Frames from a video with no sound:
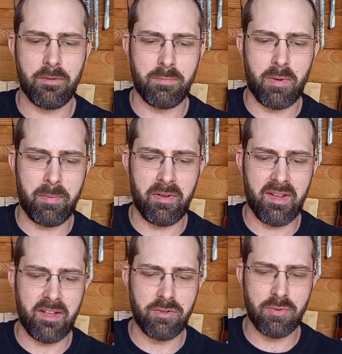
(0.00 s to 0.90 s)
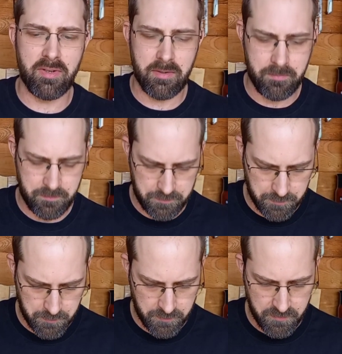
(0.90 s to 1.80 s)
Let's pop it at that joint.
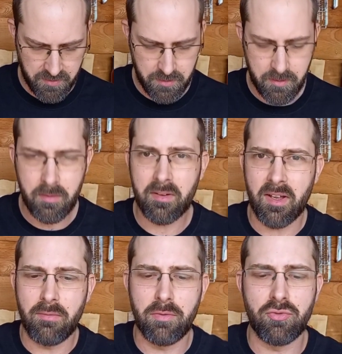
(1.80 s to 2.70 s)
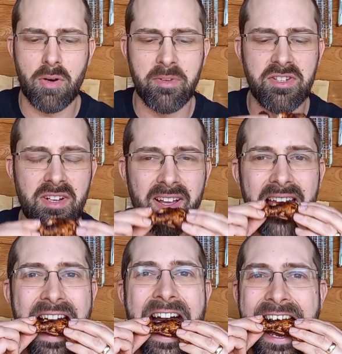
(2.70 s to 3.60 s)
Going for a drummy today.